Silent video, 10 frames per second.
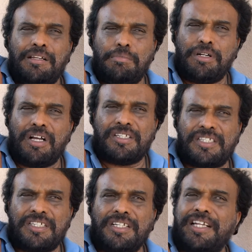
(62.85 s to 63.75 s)

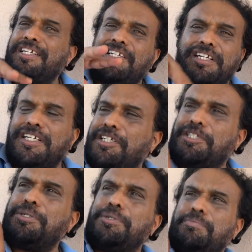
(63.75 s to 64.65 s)
Because in
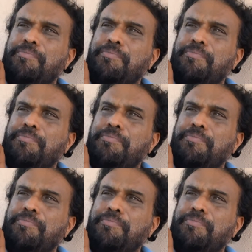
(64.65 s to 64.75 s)
1992,